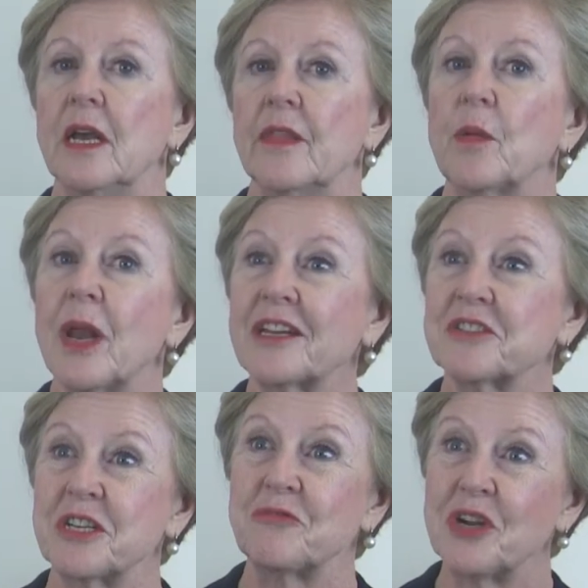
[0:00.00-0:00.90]
they will
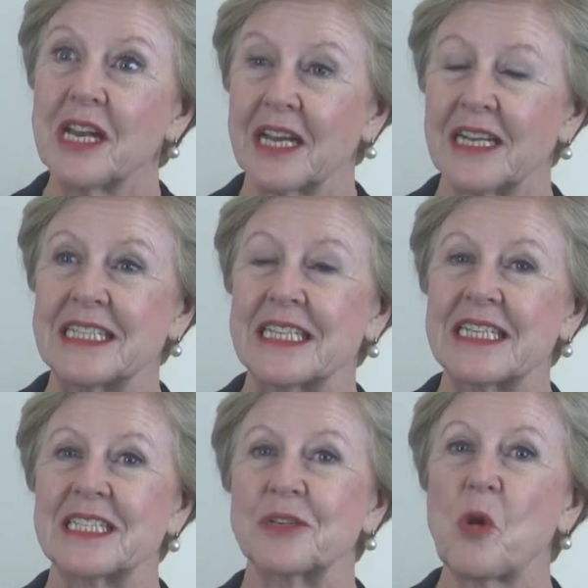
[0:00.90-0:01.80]
actually realise that
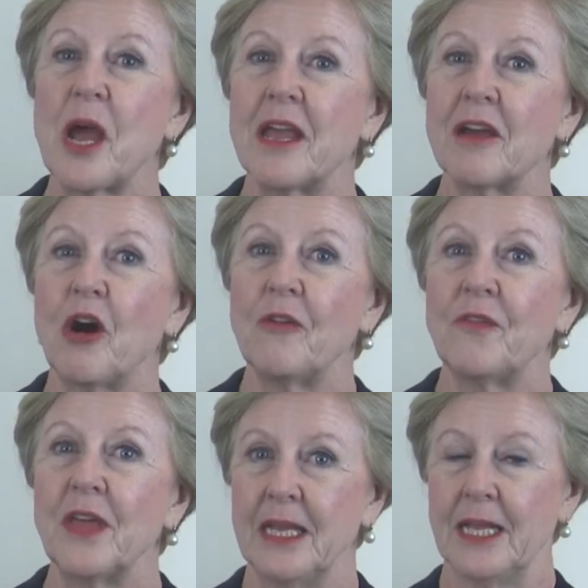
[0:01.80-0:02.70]
it's a way of